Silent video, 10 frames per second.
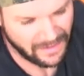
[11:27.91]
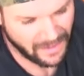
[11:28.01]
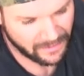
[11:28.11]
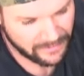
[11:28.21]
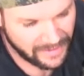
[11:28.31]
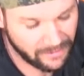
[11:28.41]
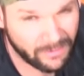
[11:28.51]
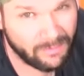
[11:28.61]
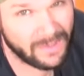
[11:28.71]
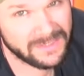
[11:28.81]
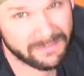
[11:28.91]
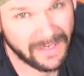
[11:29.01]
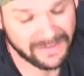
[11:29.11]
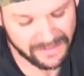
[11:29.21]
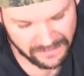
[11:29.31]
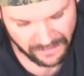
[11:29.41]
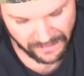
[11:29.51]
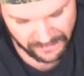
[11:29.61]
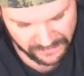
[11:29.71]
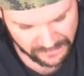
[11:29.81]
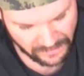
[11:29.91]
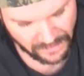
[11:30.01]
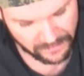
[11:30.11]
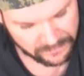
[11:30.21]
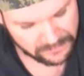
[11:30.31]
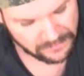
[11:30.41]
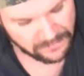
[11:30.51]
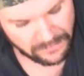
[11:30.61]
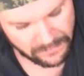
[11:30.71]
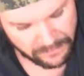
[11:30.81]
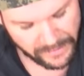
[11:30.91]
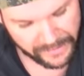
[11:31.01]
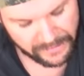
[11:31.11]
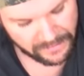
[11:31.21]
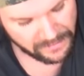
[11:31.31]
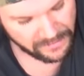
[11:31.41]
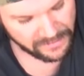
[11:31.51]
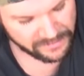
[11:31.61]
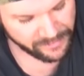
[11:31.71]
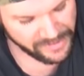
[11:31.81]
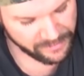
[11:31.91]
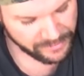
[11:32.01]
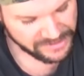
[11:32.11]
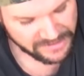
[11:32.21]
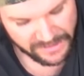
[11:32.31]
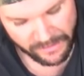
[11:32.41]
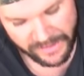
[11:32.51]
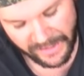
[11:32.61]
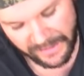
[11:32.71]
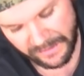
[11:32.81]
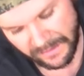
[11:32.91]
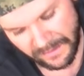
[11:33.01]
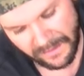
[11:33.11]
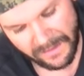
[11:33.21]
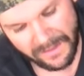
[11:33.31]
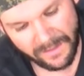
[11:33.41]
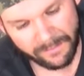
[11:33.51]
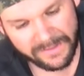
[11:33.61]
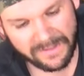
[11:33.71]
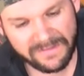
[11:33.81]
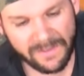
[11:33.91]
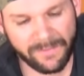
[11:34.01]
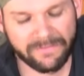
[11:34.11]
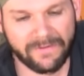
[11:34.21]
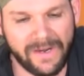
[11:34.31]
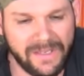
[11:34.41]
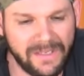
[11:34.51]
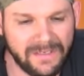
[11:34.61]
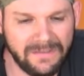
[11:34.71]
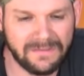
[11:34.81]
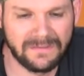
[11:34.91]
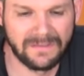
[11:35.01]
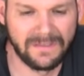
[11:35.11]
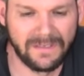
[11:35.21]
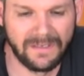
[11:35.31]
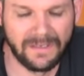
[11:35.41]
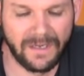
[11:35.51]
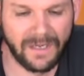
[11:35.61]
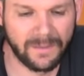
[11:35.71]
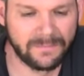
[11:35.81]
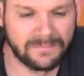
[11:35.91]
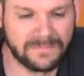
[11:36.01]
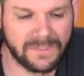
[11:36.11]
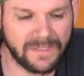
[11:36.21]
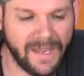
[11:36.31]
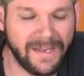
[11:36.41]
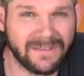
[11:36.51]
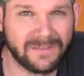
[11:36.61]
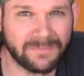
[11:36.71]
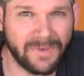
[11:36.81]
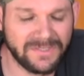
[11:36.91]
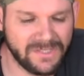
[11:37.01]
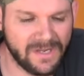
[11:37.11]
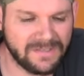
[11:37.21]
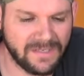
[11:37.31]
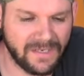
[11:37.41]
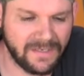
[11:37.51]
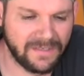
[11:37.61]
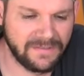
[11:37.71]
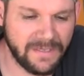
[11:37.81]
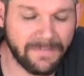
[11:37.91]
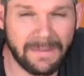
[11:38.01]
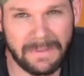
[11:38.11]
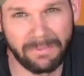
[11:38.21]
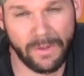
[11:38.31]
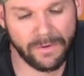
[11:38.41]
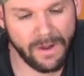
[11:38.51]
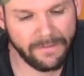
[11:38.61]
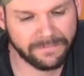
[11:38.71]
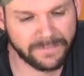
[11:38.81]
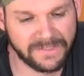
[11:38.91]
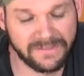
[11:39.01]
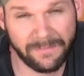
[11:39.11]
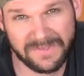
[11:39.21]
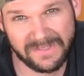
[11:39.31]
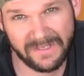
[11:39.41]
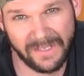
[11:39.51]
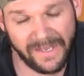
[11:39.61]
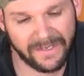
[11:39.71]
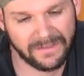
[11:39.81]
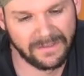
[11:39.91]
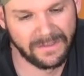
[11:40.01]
Um, I don't know much about these things, um, but the spring pushes in okay. But the tip of it right here, um, the guy at the bus yard said the tip might be blown off, but the tip is still there.